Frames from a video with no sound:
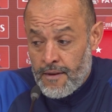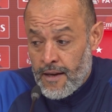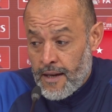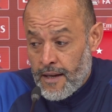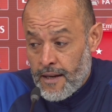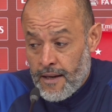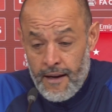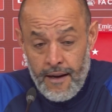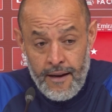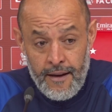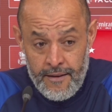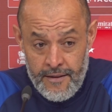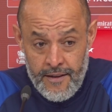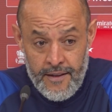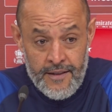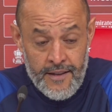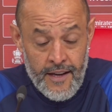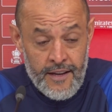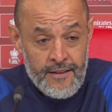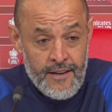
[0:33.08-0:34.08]
I
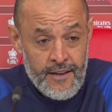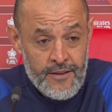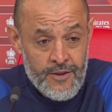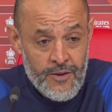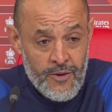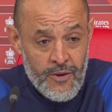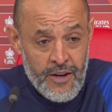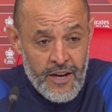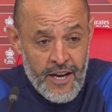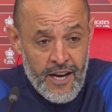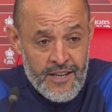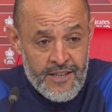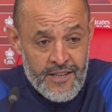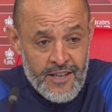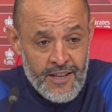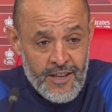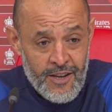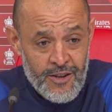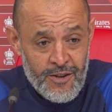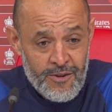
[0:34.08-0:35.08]
understand that you're going to
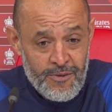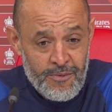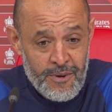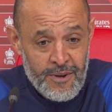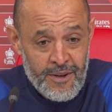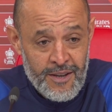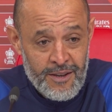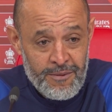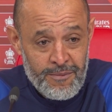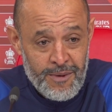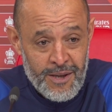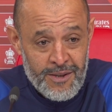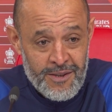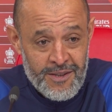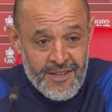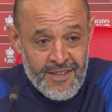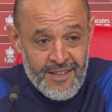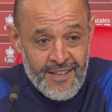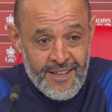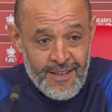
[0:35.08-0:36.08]
ask a lot
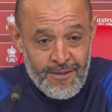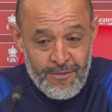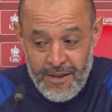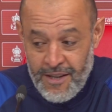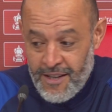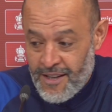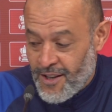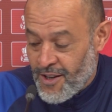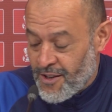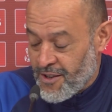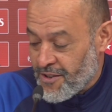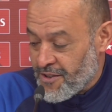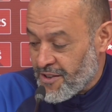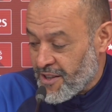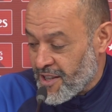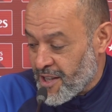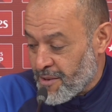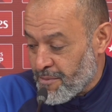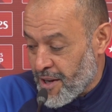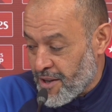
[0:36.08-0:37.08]
of
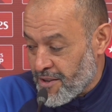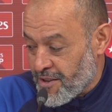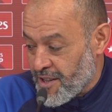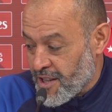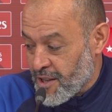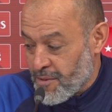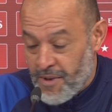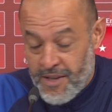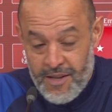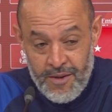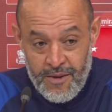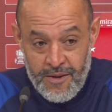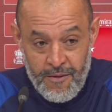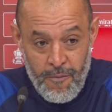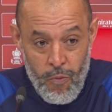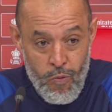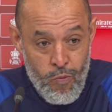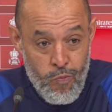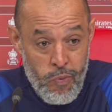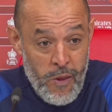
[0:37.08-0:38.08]
things about this, but
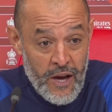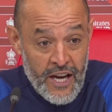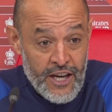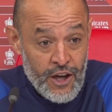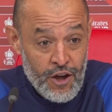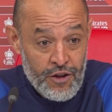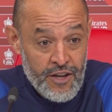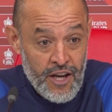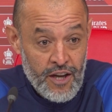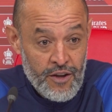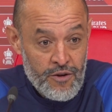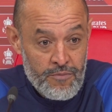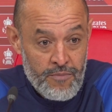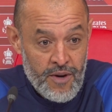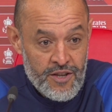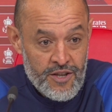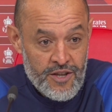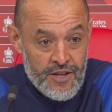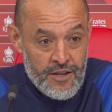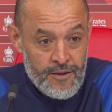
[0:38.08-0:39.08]
I cannot tell you
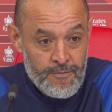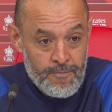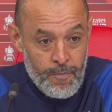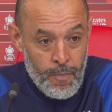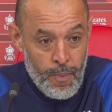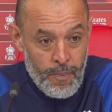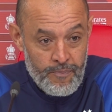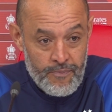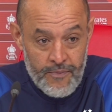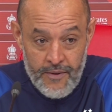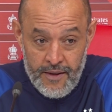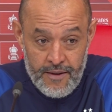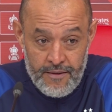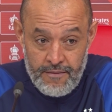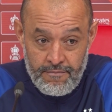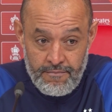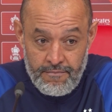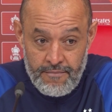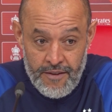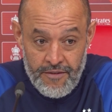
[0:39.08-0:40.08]
much.
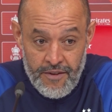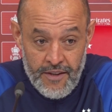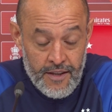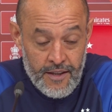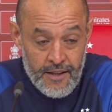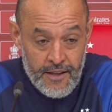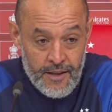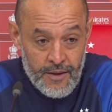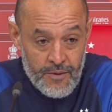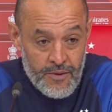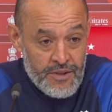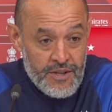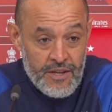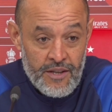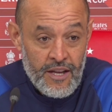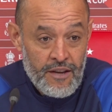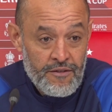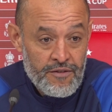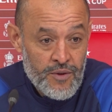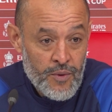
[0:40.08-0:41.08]
I think we
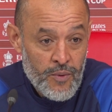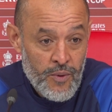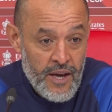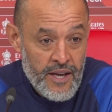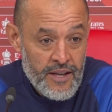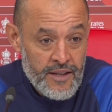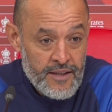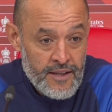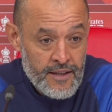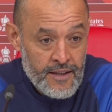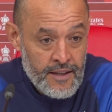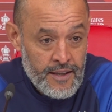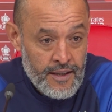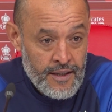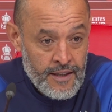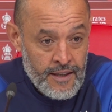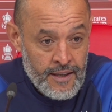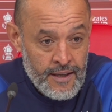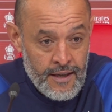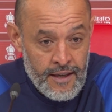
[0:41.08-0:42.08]
still have to wait.
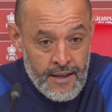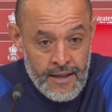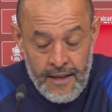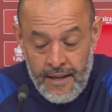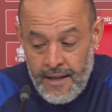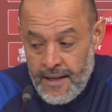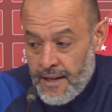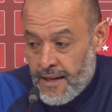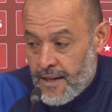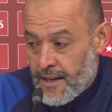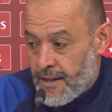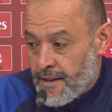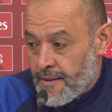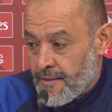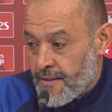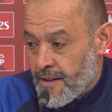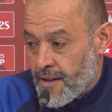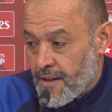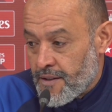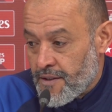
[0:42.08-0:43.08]

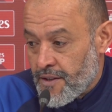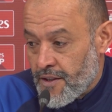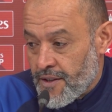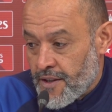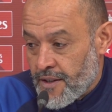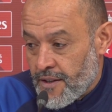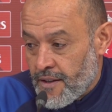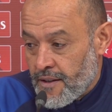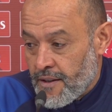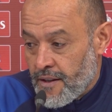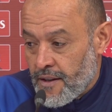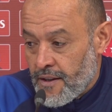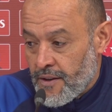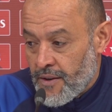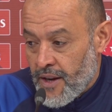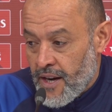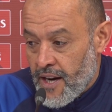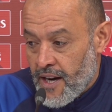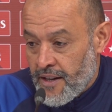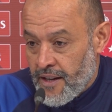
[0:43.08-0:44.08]
The decision
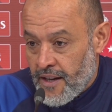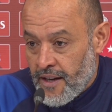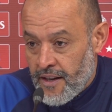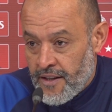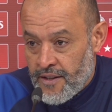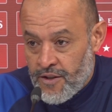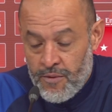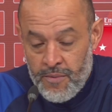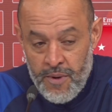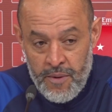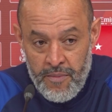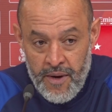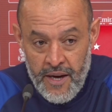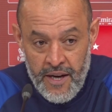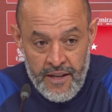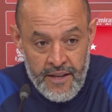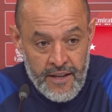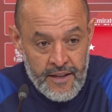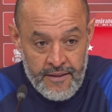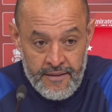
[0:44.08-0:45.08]
regarding us to be
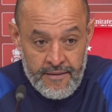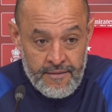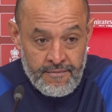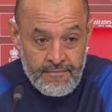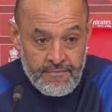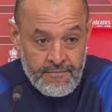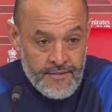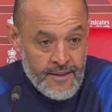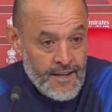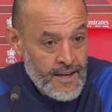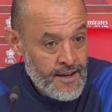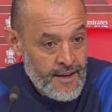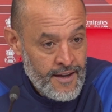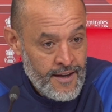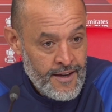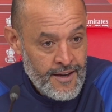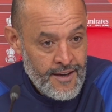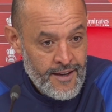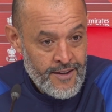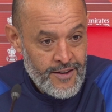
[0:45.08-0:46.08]
made, and
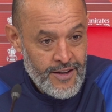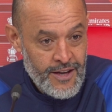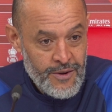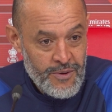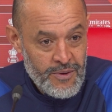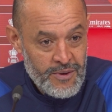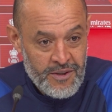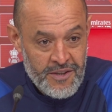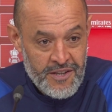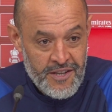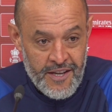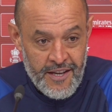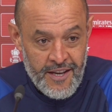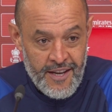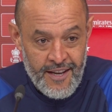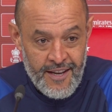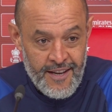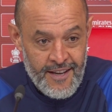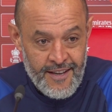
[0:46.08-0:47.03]
then you'll see.